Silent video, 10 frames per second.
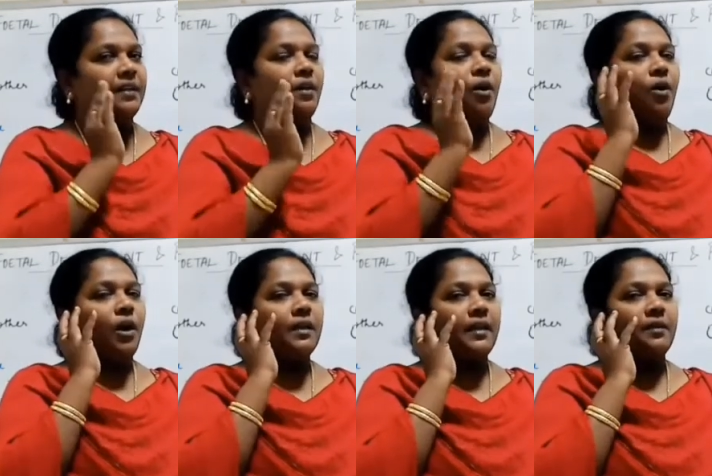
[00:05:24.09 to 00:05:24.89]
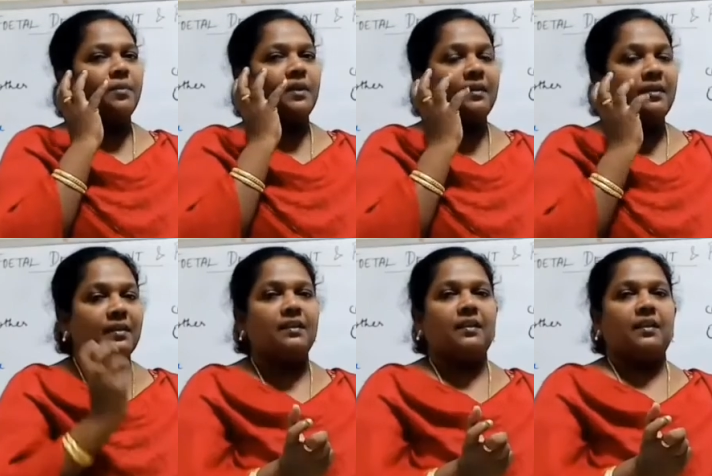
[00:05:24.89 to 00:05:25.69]
or can be
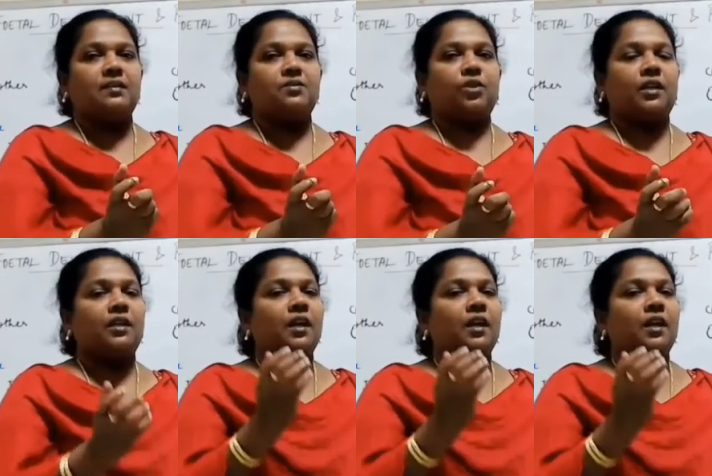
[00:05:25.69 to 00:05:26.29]
realized, okay,